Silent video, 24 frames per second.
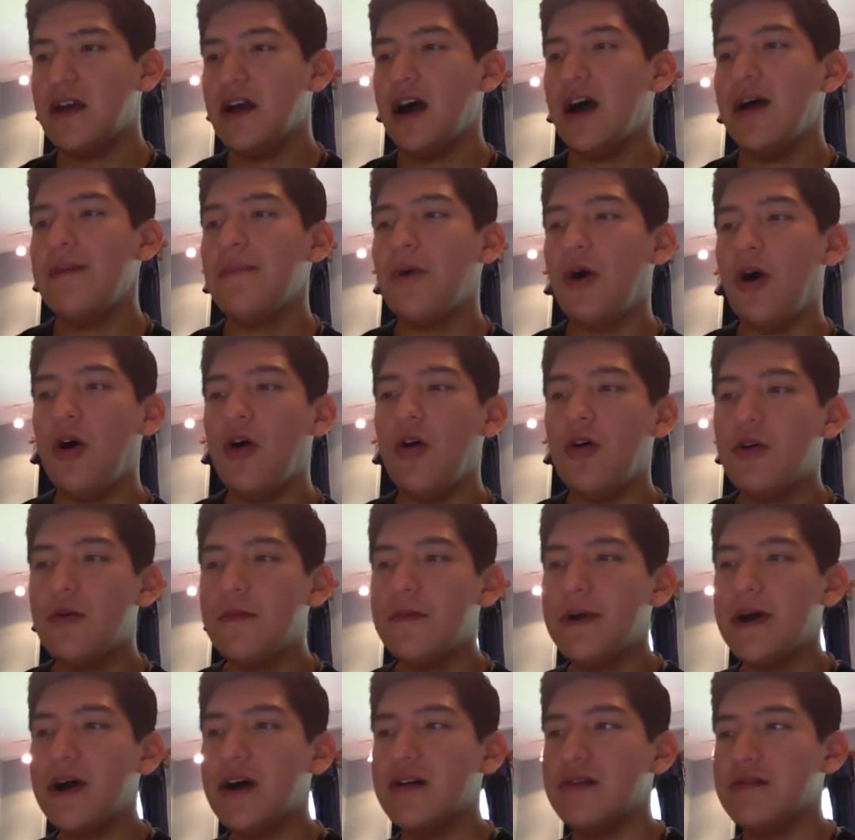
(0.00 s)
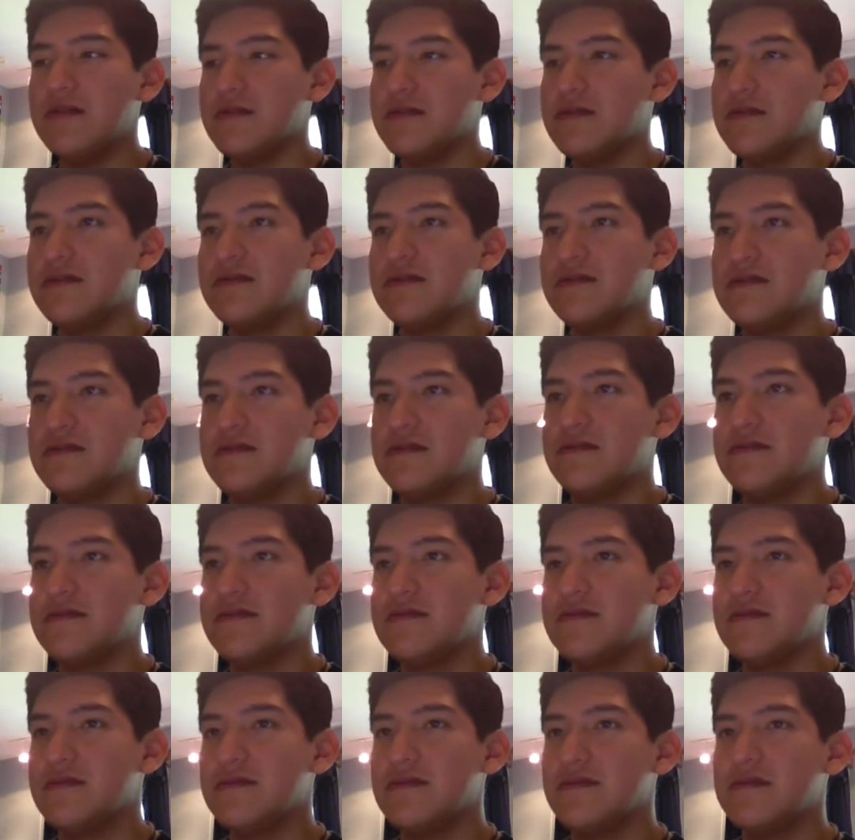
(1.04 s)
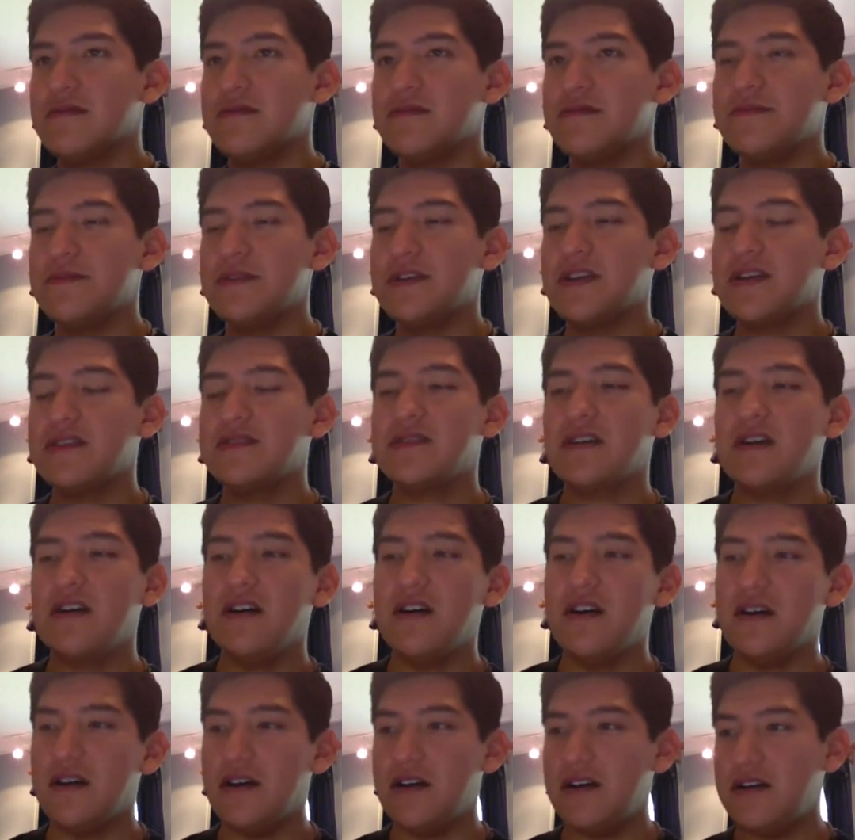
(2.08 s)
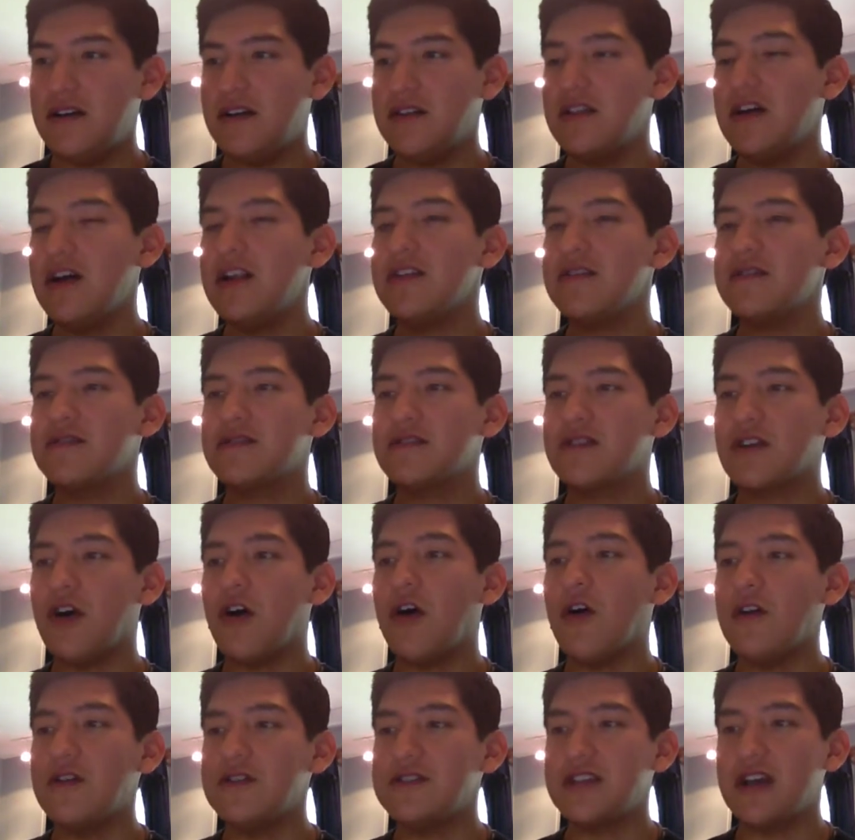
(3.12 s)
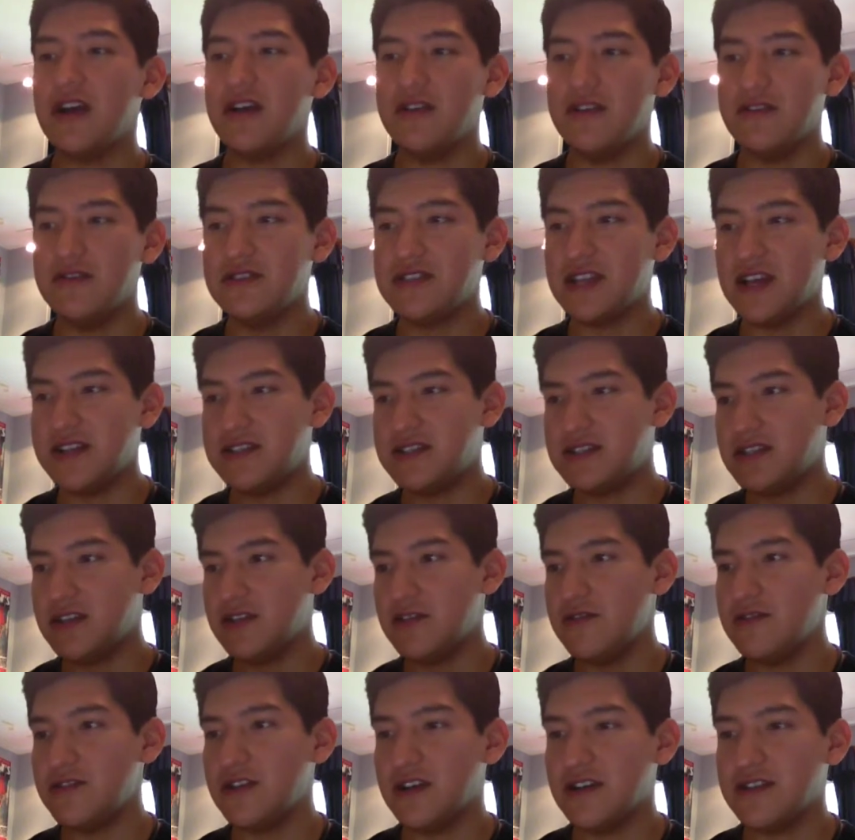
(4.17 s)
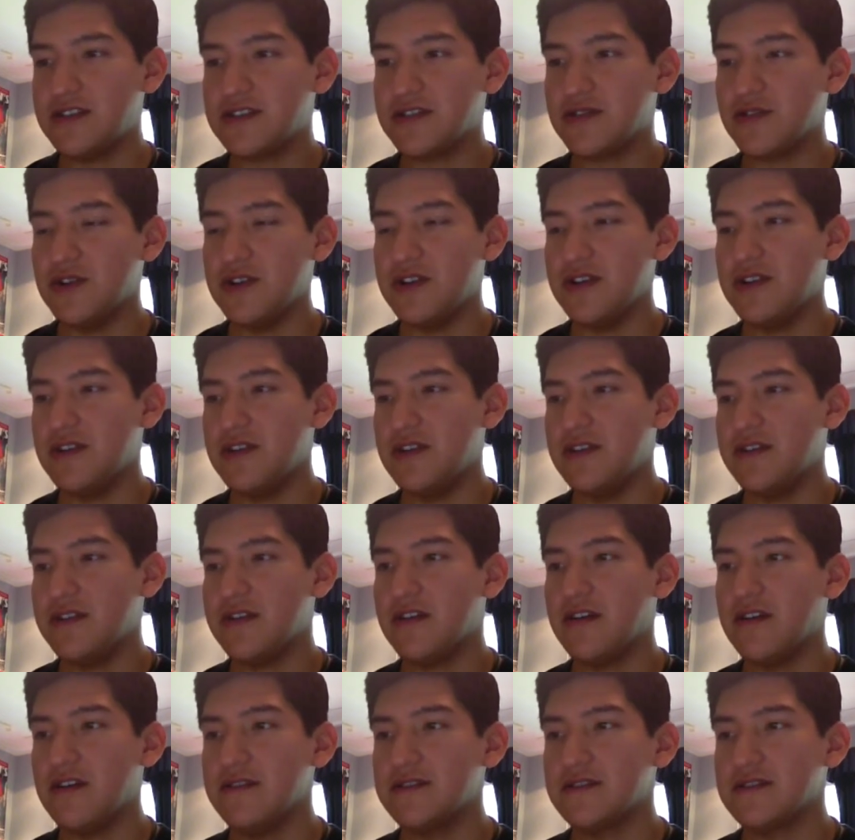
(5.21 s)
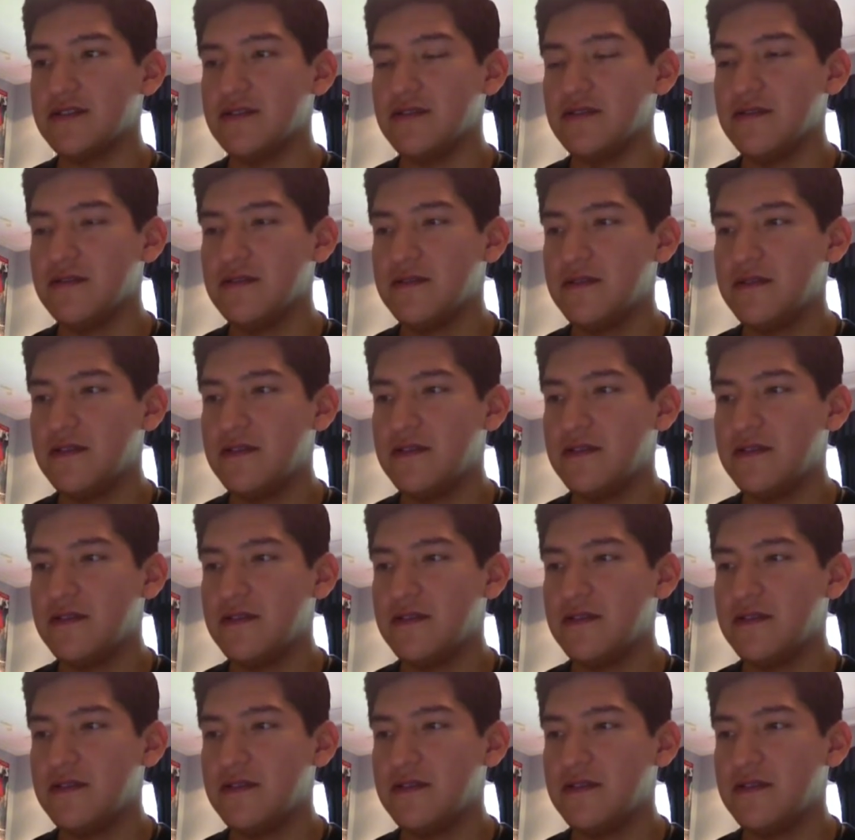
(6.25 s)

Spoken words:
I'm all about... Because a lot of cars now use that center touchscreen in the console.